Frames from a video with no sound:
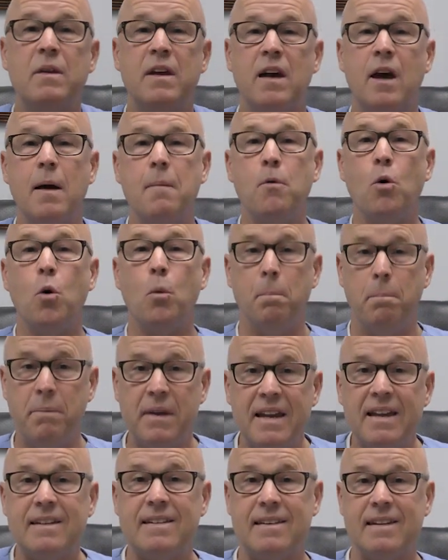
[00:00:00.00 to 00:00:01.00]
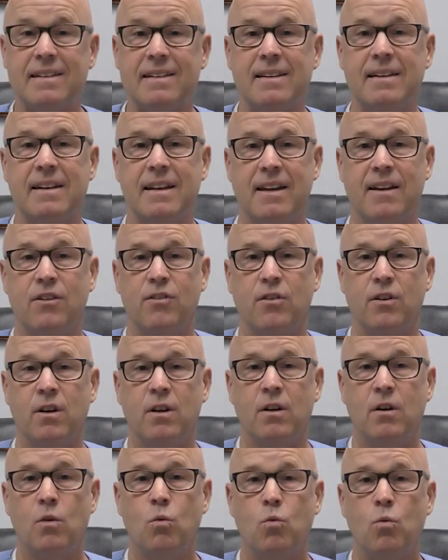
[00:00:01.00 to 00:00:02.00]
become obese as a
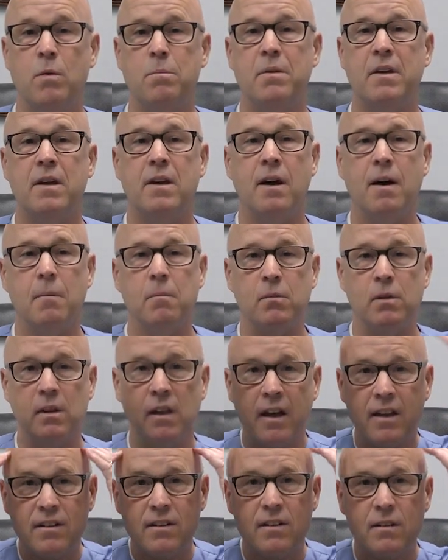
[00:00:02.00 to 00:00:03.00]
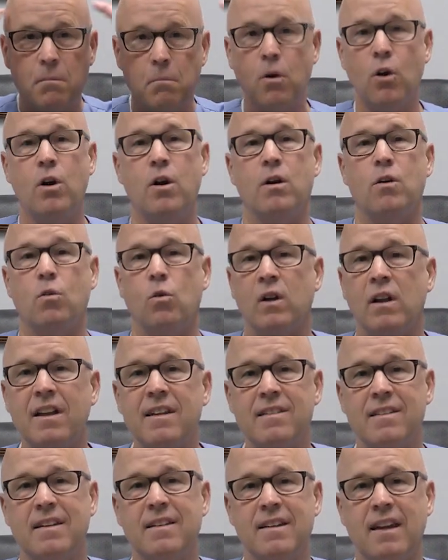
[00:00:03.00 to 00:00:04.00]
nation, we become less smart or
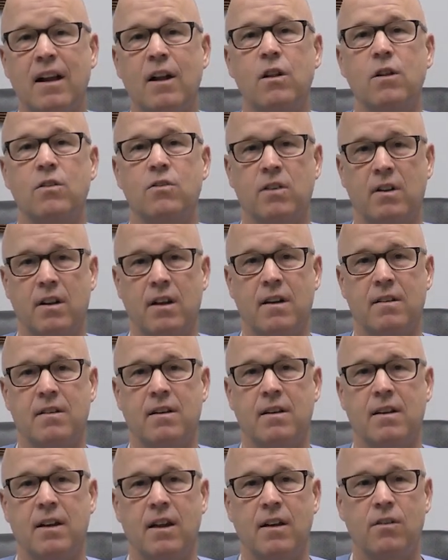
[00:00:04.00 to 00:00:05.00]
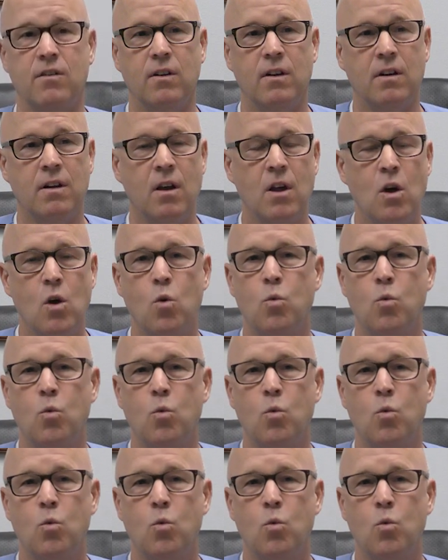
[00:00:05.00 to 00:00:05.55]
less intelligent as a nation,